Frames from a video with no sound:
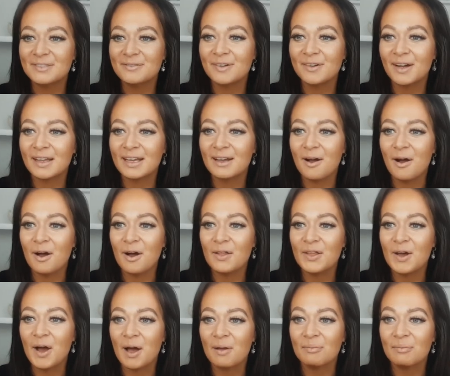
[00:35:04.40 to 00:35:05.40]
You've got like all
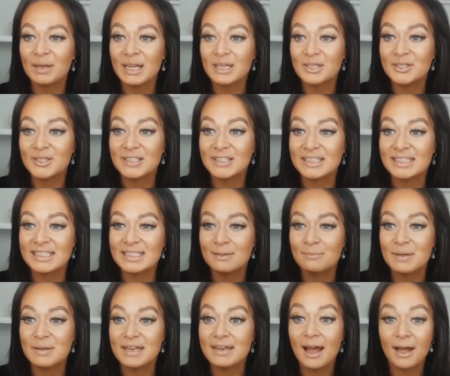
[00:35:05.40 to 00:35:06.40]
the combinations to
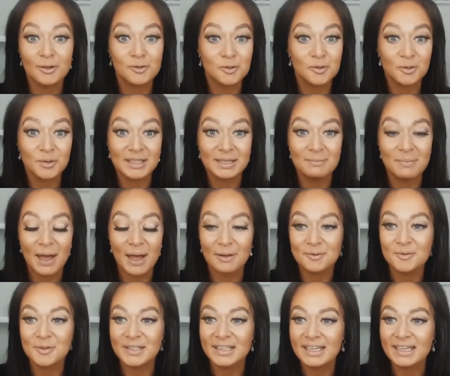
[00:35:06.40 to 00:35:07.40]
be naturally
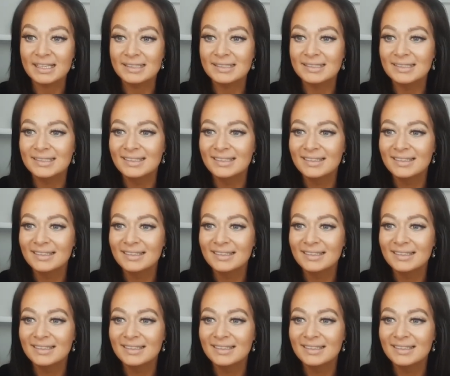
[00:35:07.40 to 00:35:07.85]
boundaryless.